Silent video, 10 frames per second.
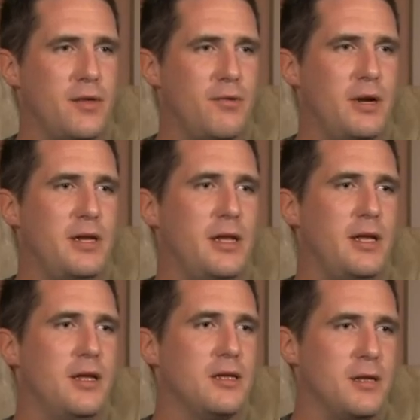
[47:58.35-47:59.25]

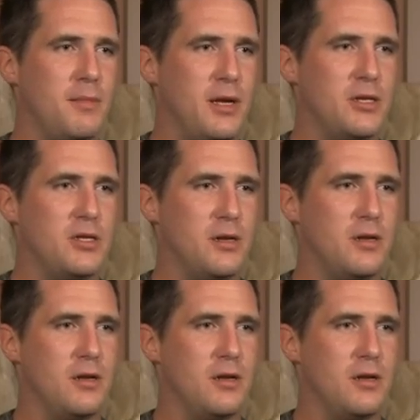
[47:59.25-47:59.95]
3D dimension. Yeah, well,